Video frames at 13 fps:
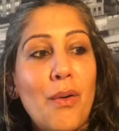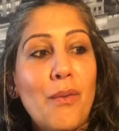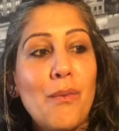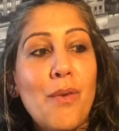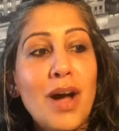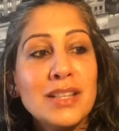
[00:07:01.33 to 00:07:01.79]

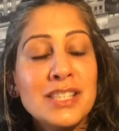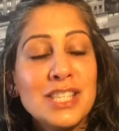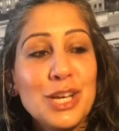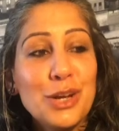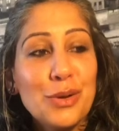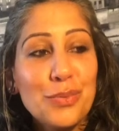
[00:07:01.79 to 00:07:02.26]

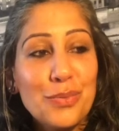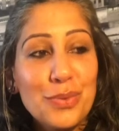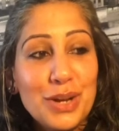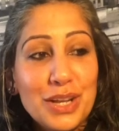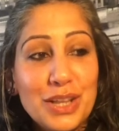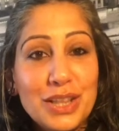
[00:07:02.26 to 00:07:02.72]
once you
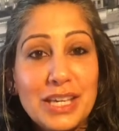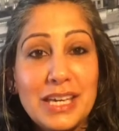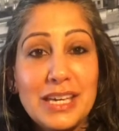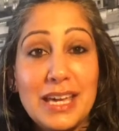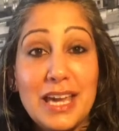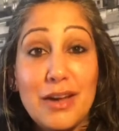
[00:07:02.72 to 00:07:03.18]

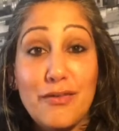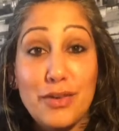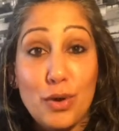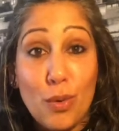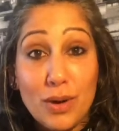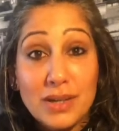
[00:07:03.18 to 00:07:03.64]
really give
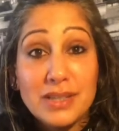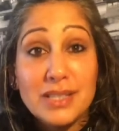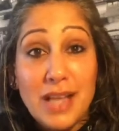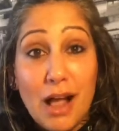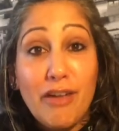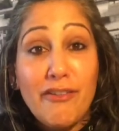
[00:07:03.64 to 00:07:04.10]

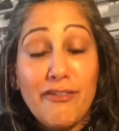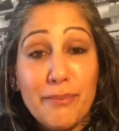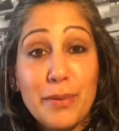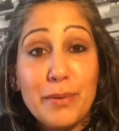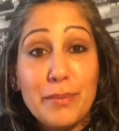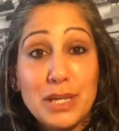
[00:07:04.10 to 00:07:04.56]
yourself
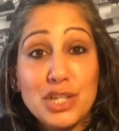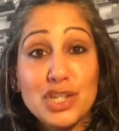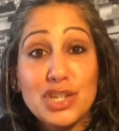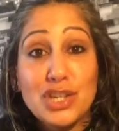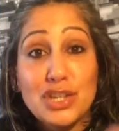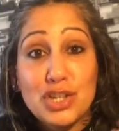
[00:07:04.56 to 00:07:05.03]

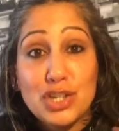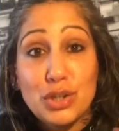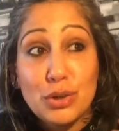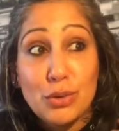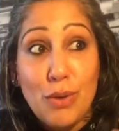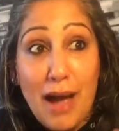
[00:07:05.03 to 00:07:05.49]
permission
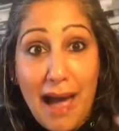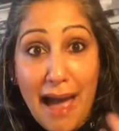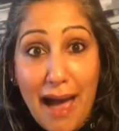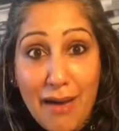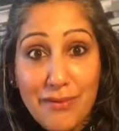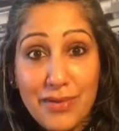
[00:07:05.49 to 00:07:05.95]
to
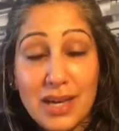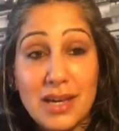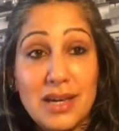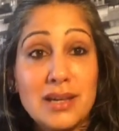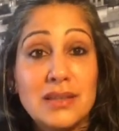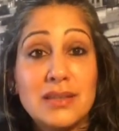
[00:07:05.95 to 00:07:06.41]
have
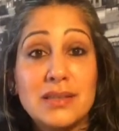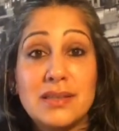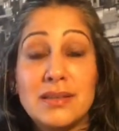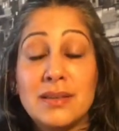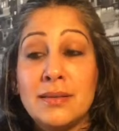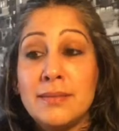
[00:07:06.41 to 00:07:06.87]
ease,